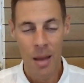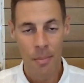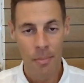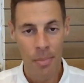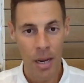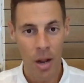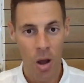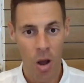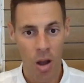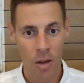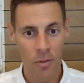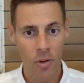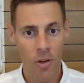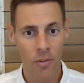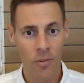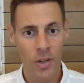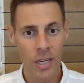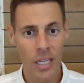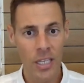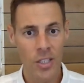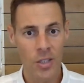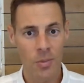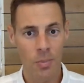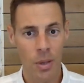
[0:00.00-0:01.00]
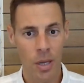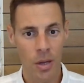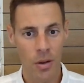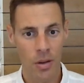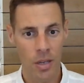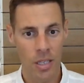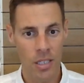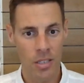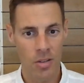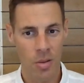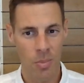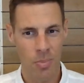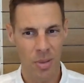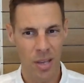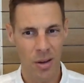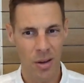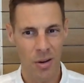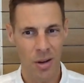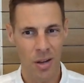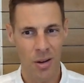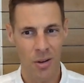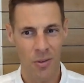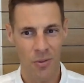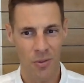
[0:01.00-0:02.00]
But I've often experienced a
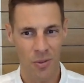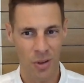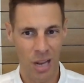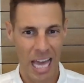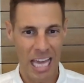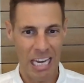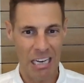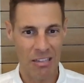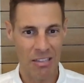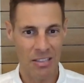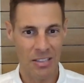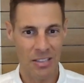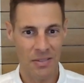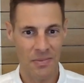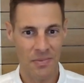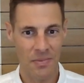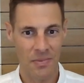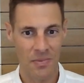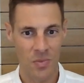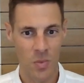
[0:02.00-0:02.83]
period of flatness